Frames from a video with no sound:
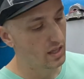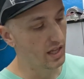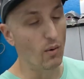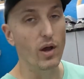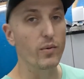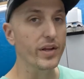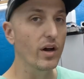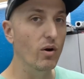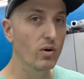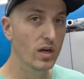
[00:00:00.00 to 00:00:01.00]
That way we
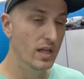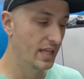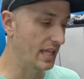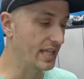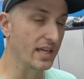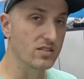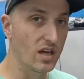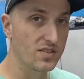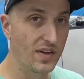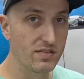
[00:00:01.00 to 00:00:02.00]
know that the
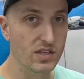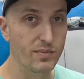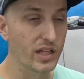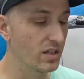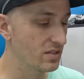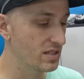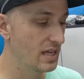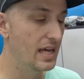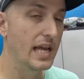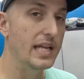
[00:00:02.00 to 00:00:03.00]
exhaust valve is going to be closed,
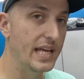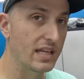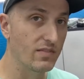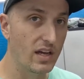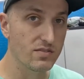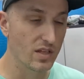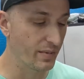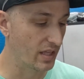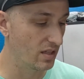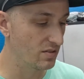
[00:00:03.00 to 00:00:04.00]
intake valve is
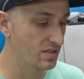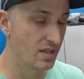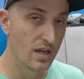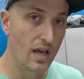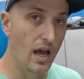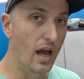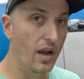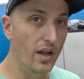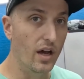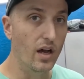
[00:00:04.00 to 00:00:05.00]
going to be closed,
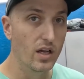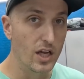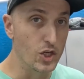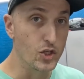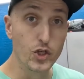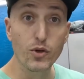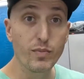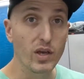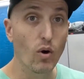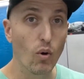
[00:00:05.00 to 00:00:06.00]
and it
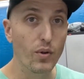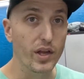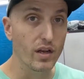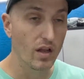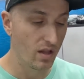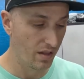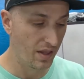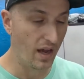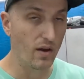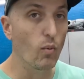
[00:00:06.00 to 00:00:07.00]
should be holding
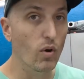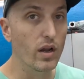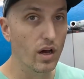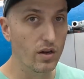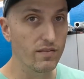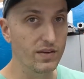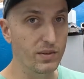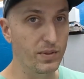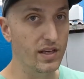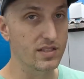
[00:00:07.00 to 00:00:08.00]
that
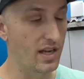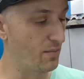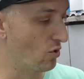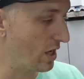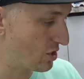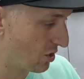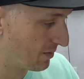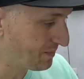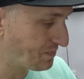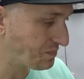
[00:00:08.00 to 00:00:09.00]
150 psi
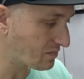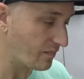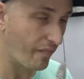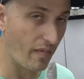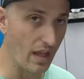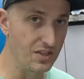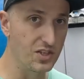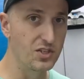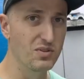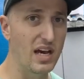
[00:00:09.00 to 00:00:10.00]
pressure. And
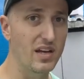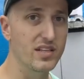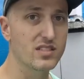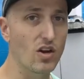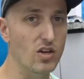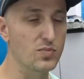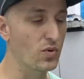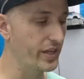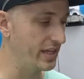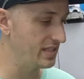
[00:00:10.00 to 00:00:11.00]
to do that on this car, it's
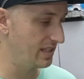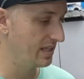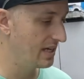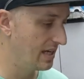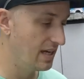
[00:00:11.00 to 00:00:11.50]
pretty easy.